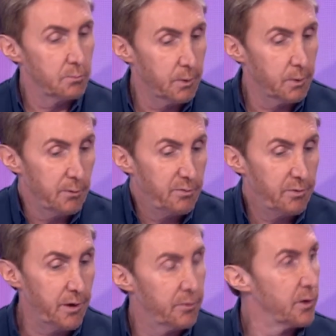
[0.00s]
being
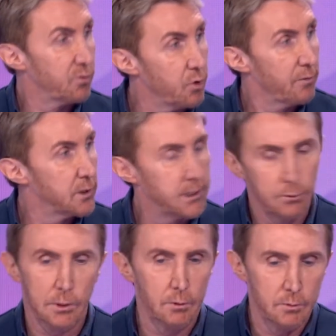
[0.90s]
fearful of gravity.
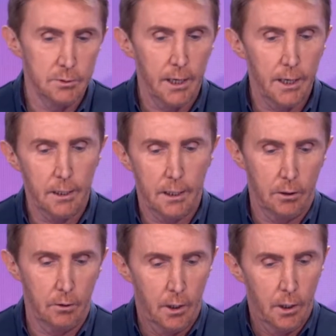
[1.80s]
There was a lady
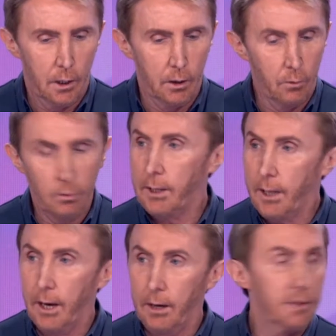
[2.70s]
who, uh,
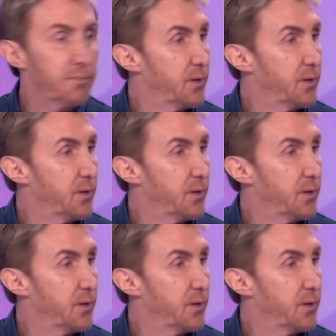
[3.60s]
yeah, who lived